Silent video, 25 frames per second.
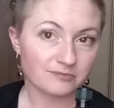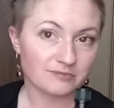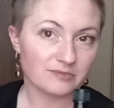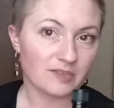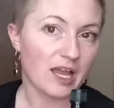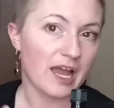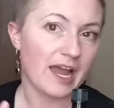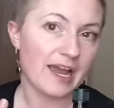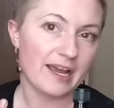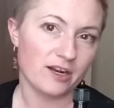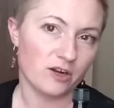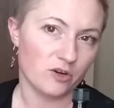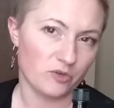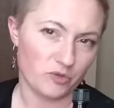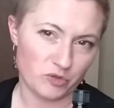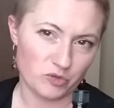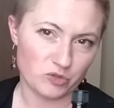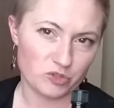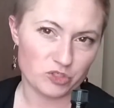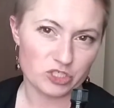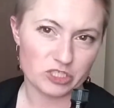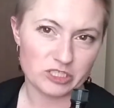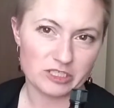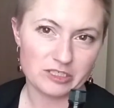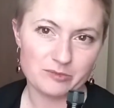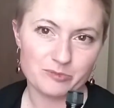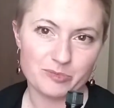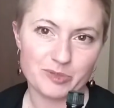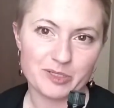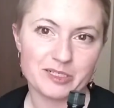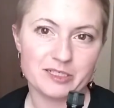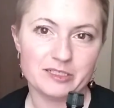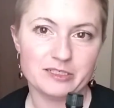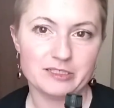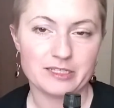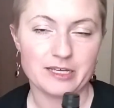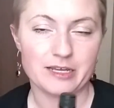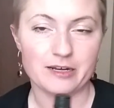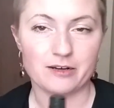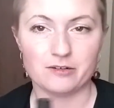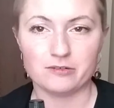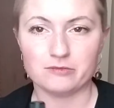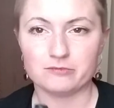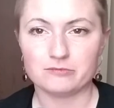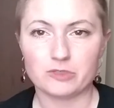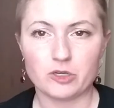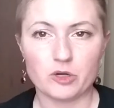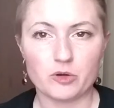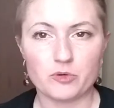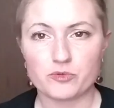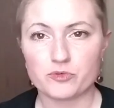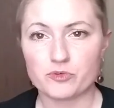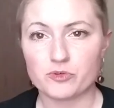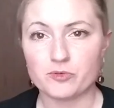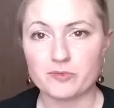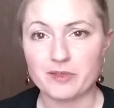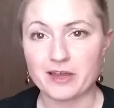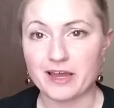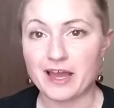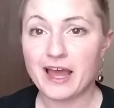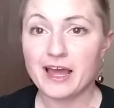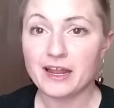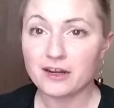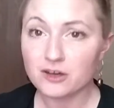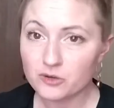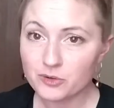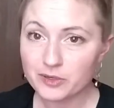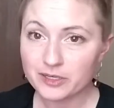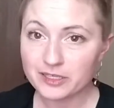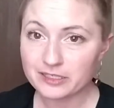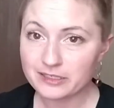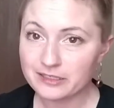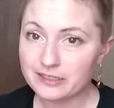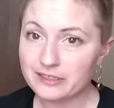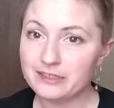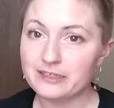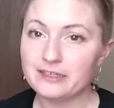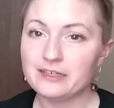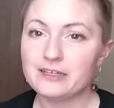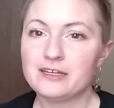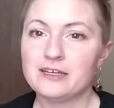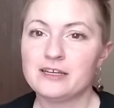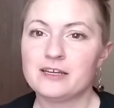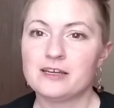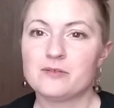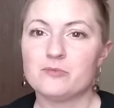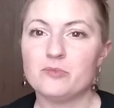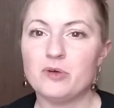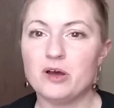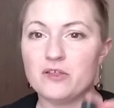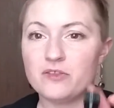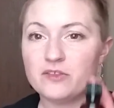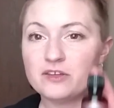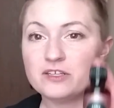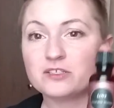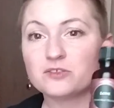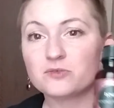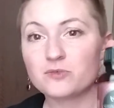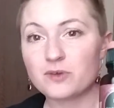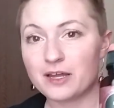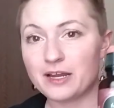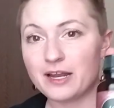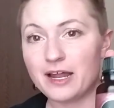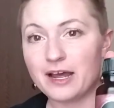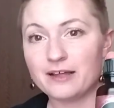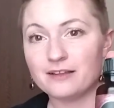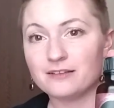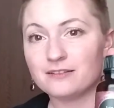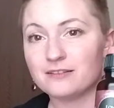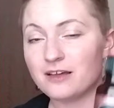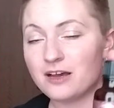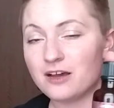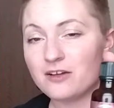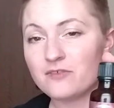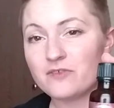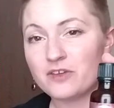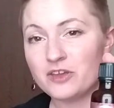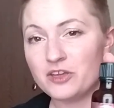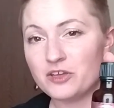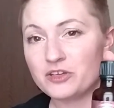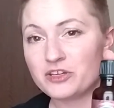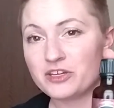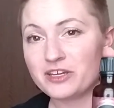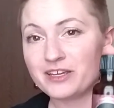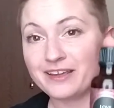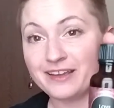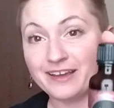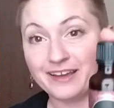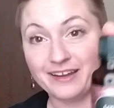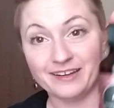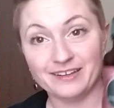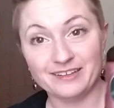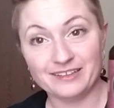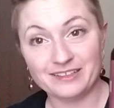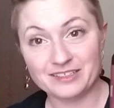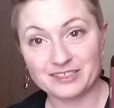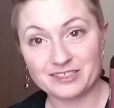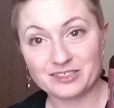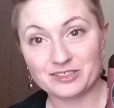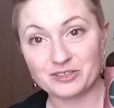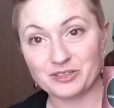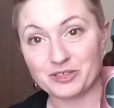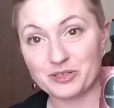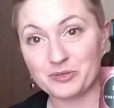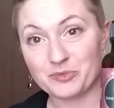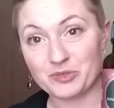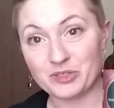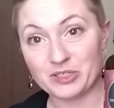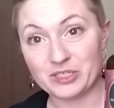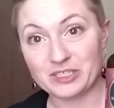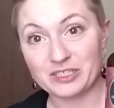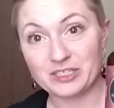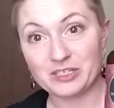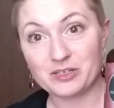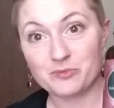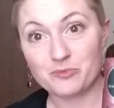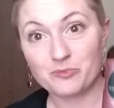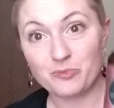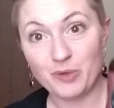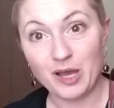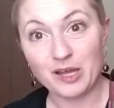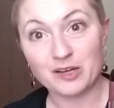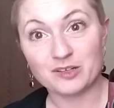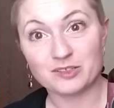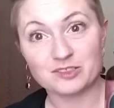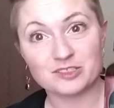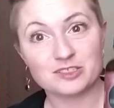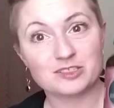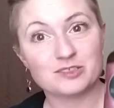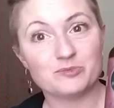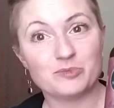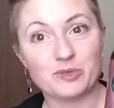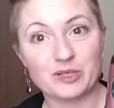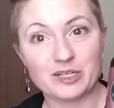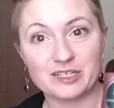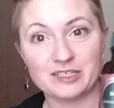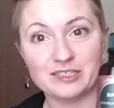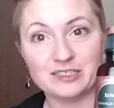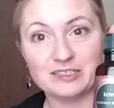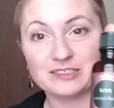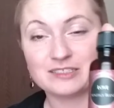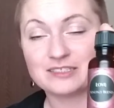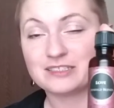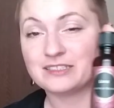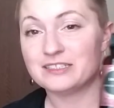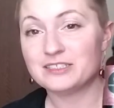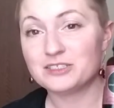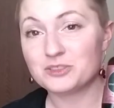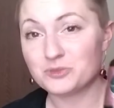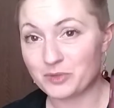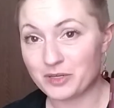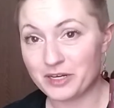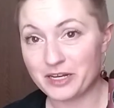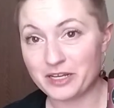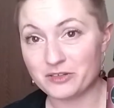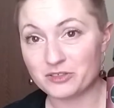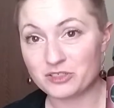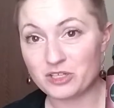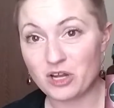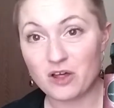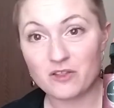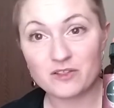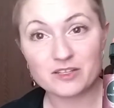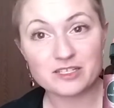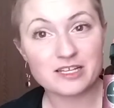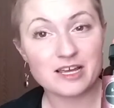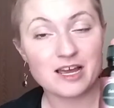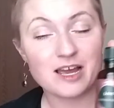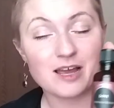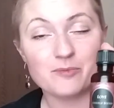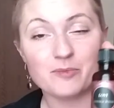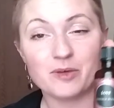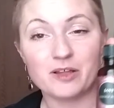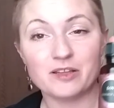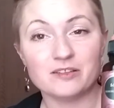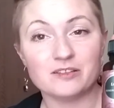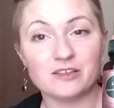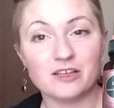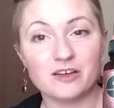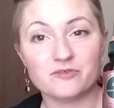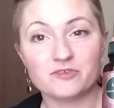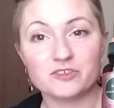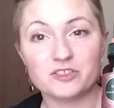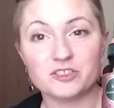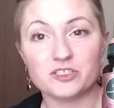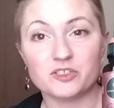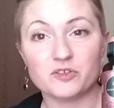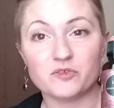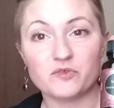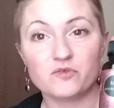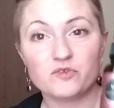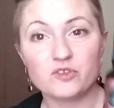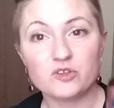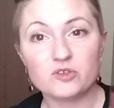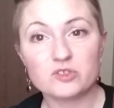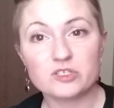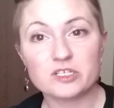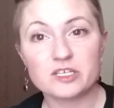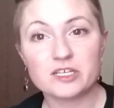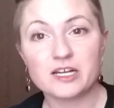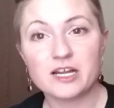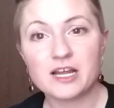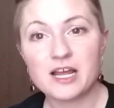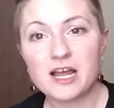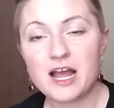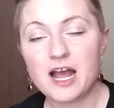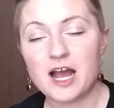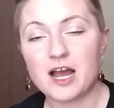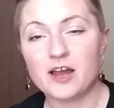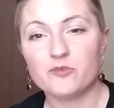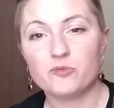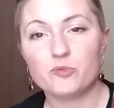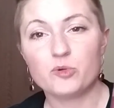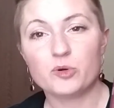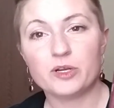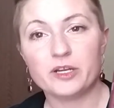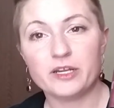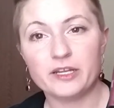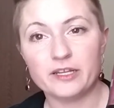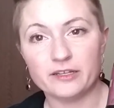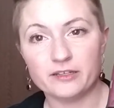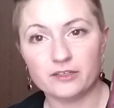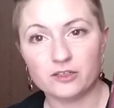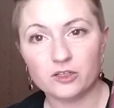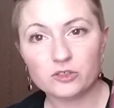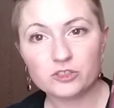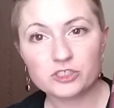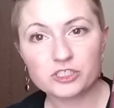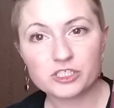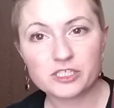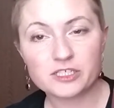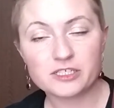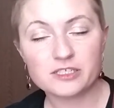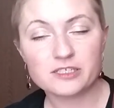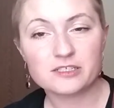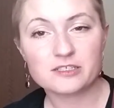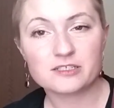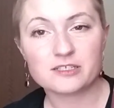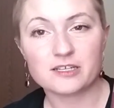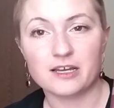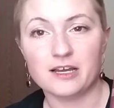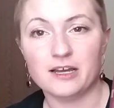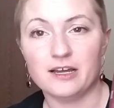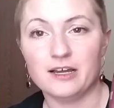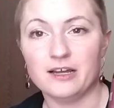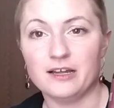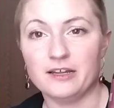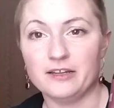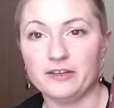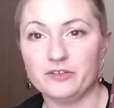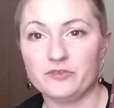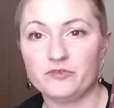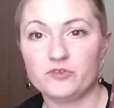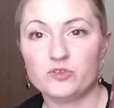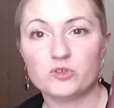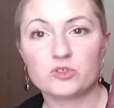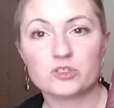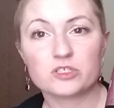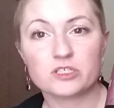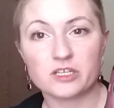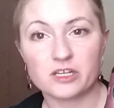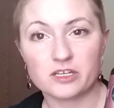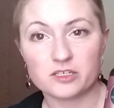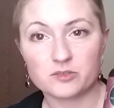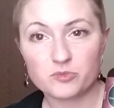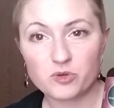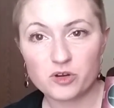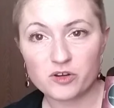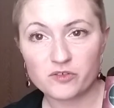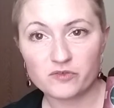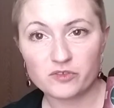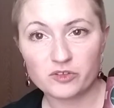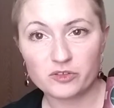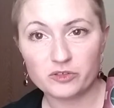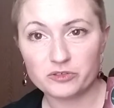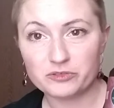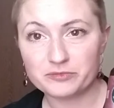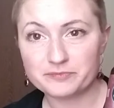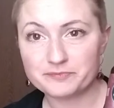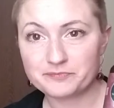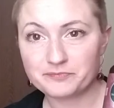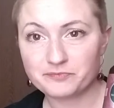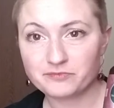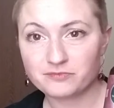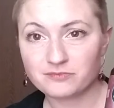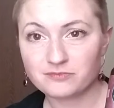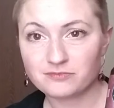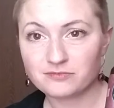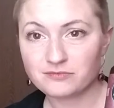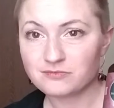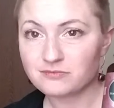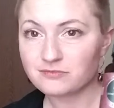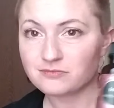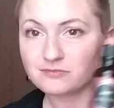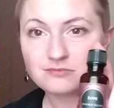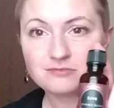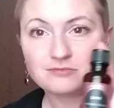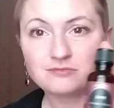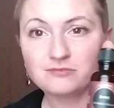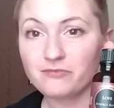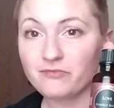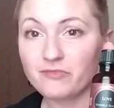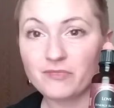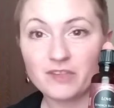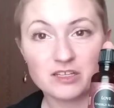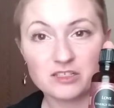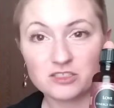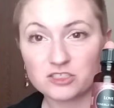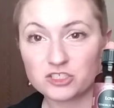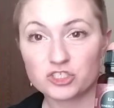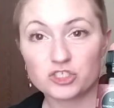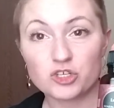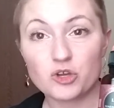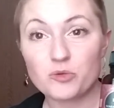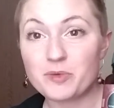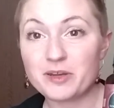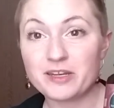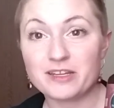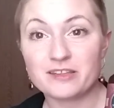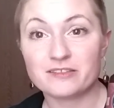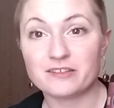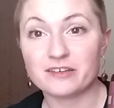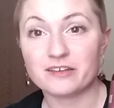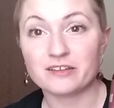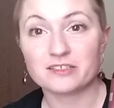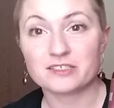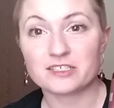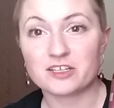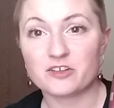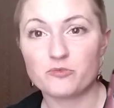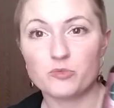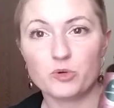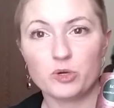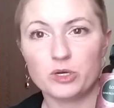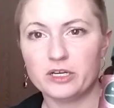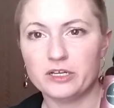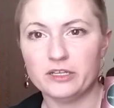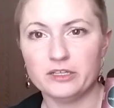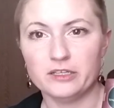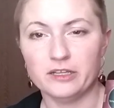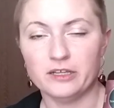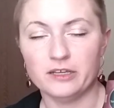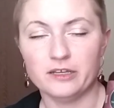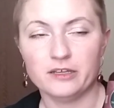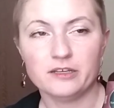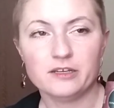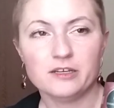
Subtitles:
I don't usually because I don't go through that quickly, but this one I love that you can get in these 30 milliliter bottles because this one I use all the time. I love to diffuse it. I put it in lotions. I've used it as perfume. So many things. I put it in the